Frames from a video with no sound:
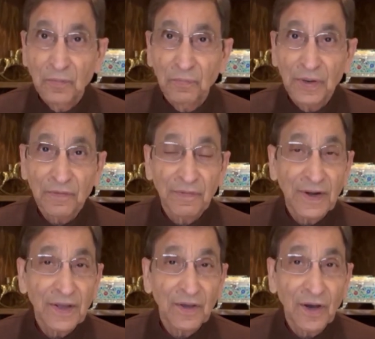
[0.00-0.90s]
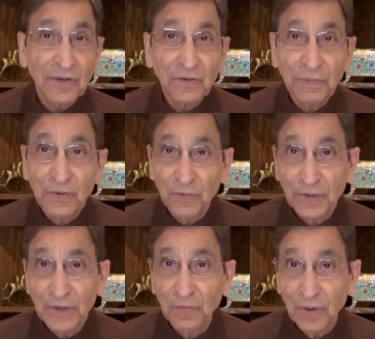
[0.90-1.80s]
But when I got to be
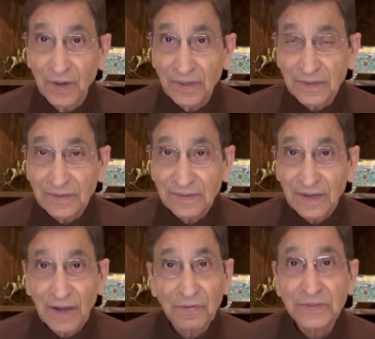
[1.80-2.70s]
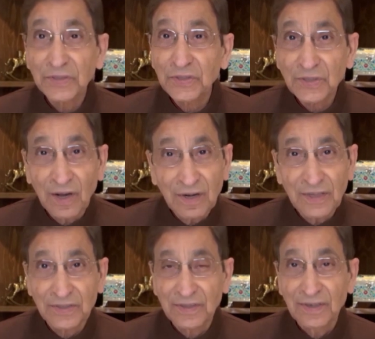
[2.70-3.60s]
21, I was
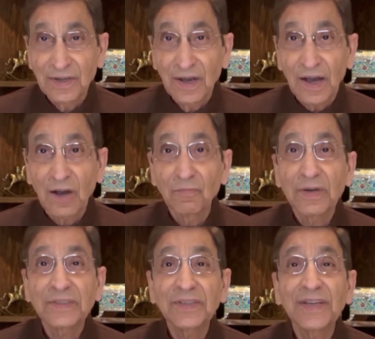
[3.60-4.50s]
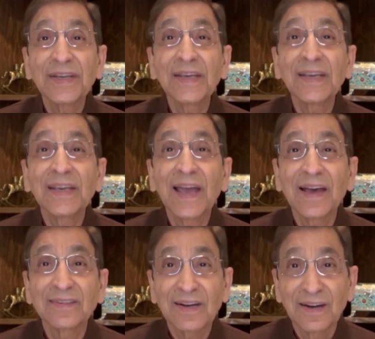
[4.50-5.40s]
astonished how much he
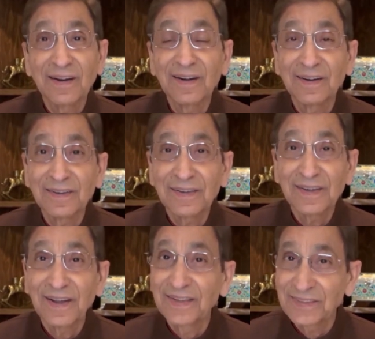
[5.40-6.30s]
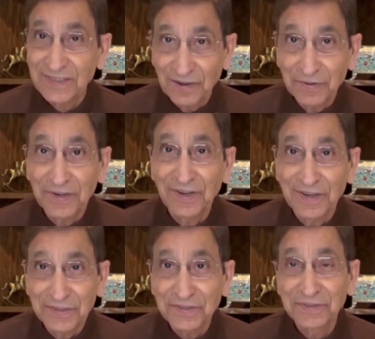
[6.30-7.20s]
has learned in seven
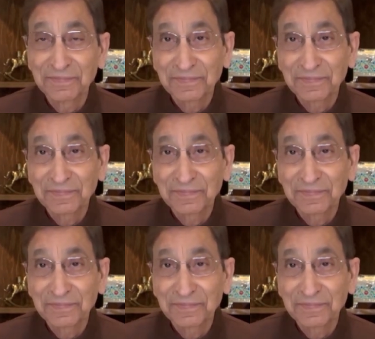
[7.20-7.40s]
years.